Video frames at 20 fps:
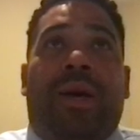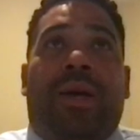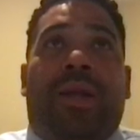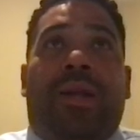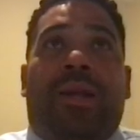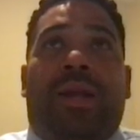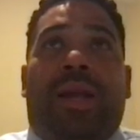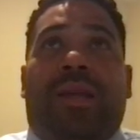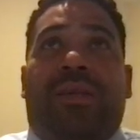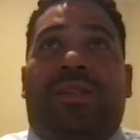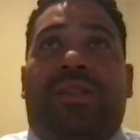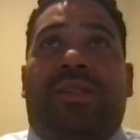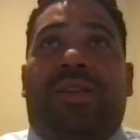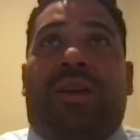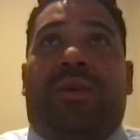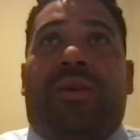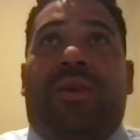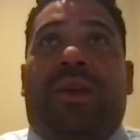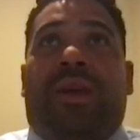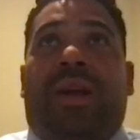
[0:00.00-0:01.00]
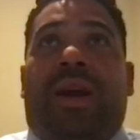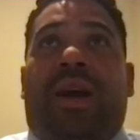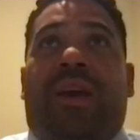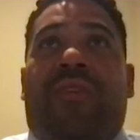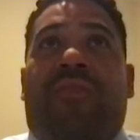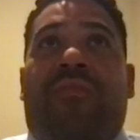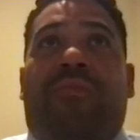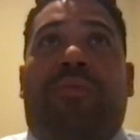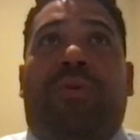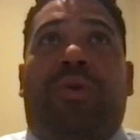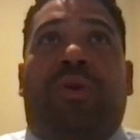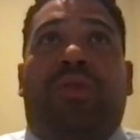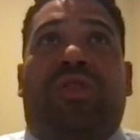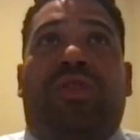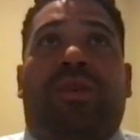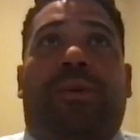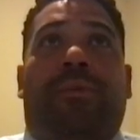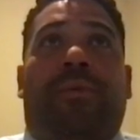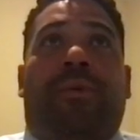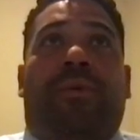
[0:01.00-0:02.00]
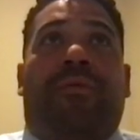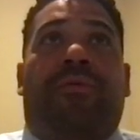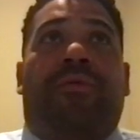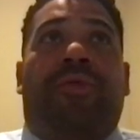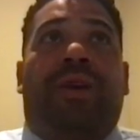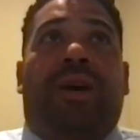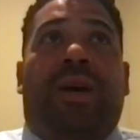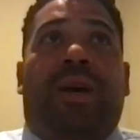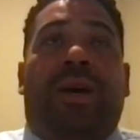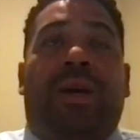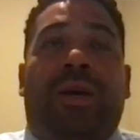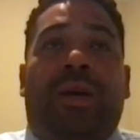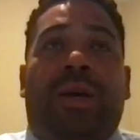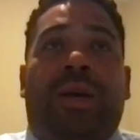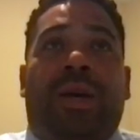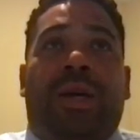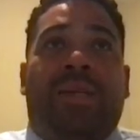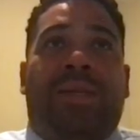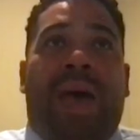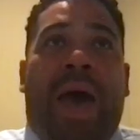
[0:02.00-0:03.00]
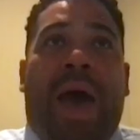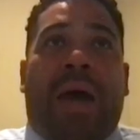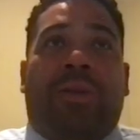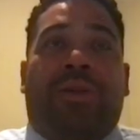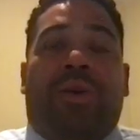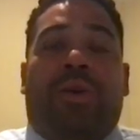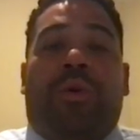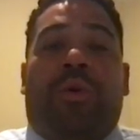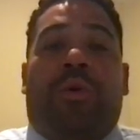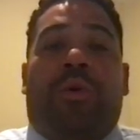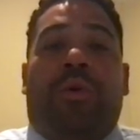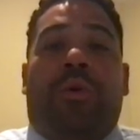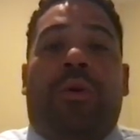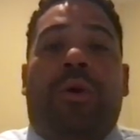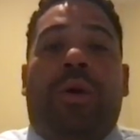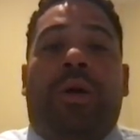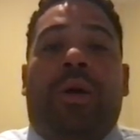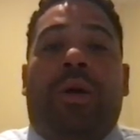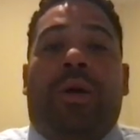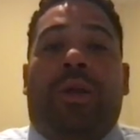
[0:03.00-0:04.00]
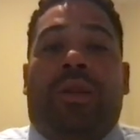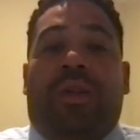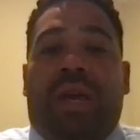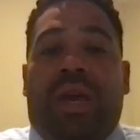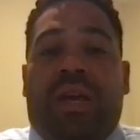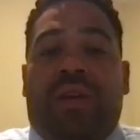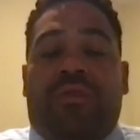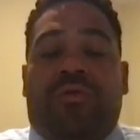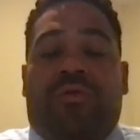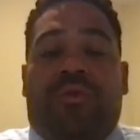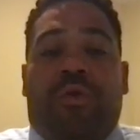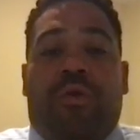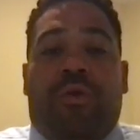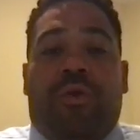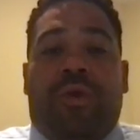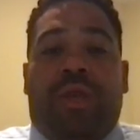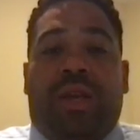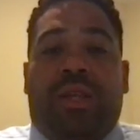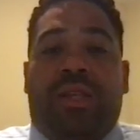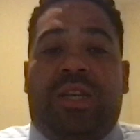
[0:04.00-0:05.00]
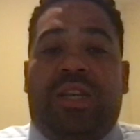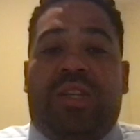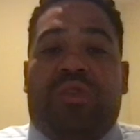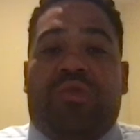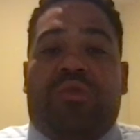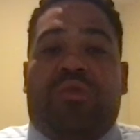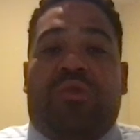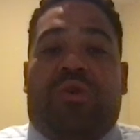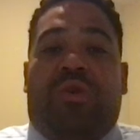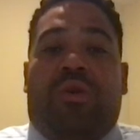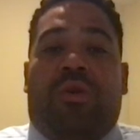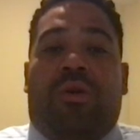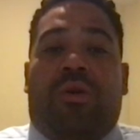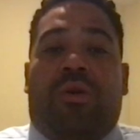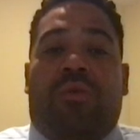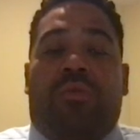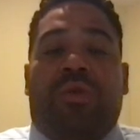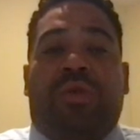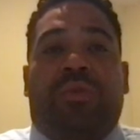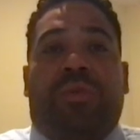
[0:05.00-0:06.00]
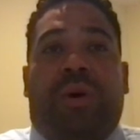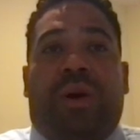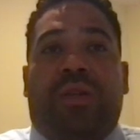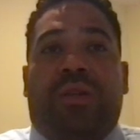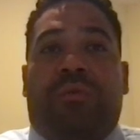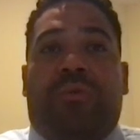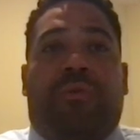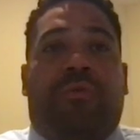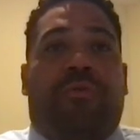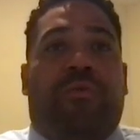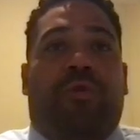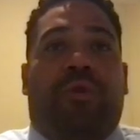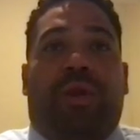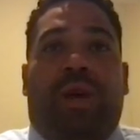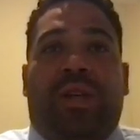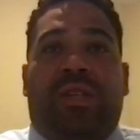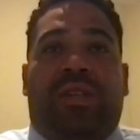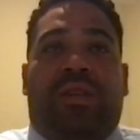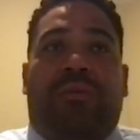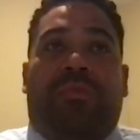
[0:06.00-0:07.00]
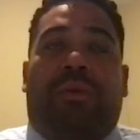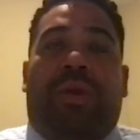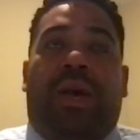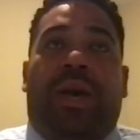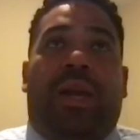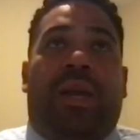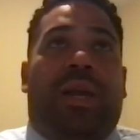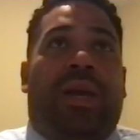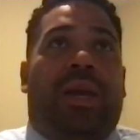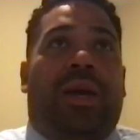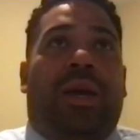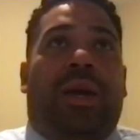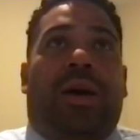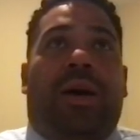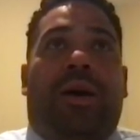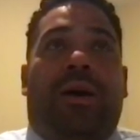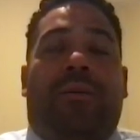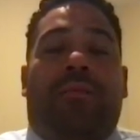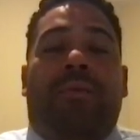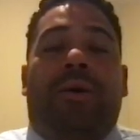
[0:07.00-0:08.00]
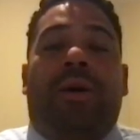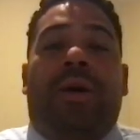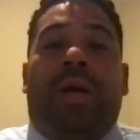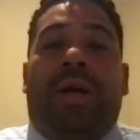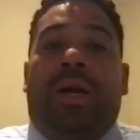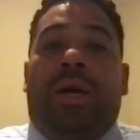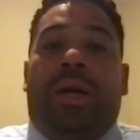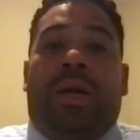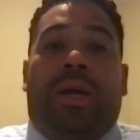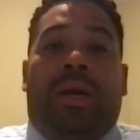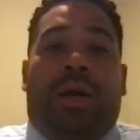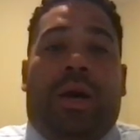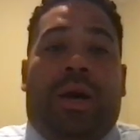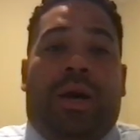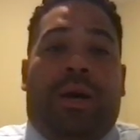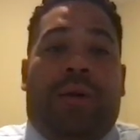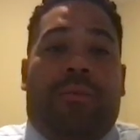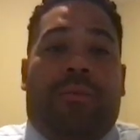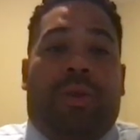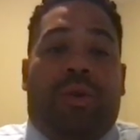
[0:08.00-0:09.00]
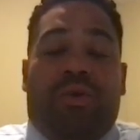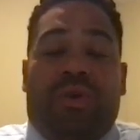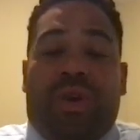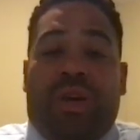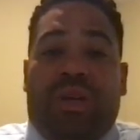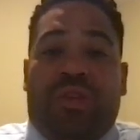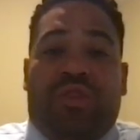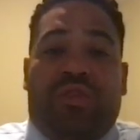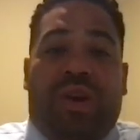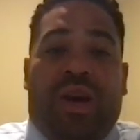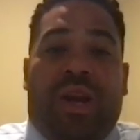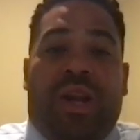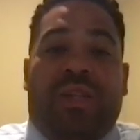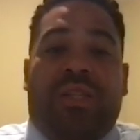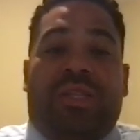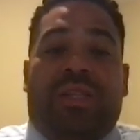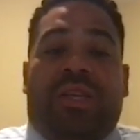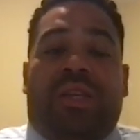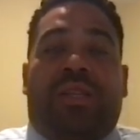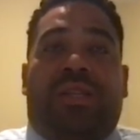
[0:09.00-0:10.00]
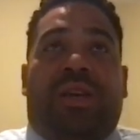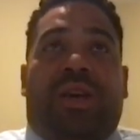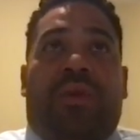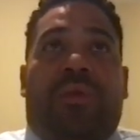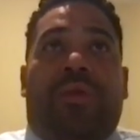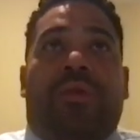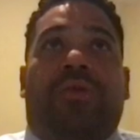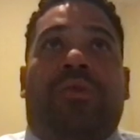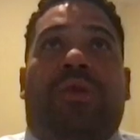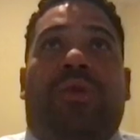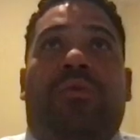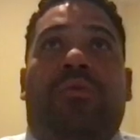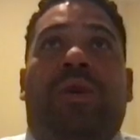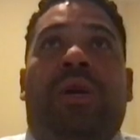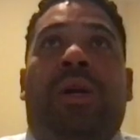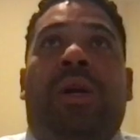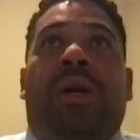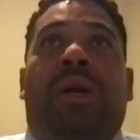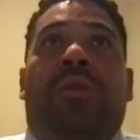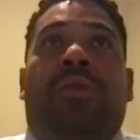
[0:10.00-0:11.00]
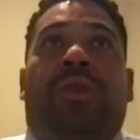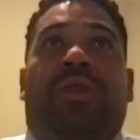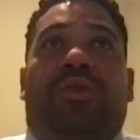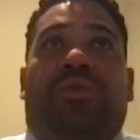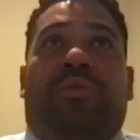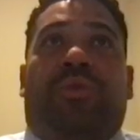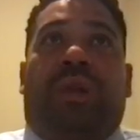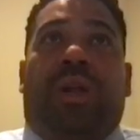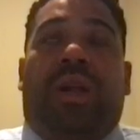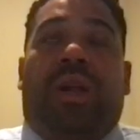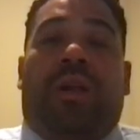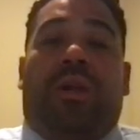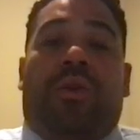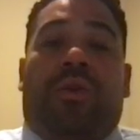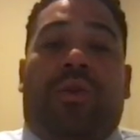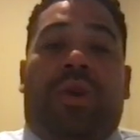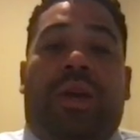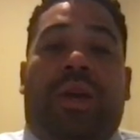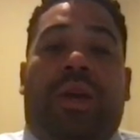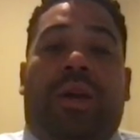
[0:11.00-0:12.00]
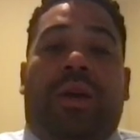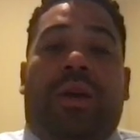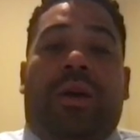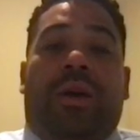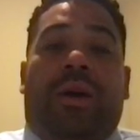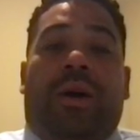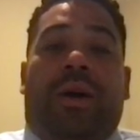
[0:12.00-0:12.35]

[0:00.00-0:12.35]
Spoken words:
necessary to kind of push some of the tactical things forward that teachers are responsible for: lesson planning, learning strategies, etc. So just really learning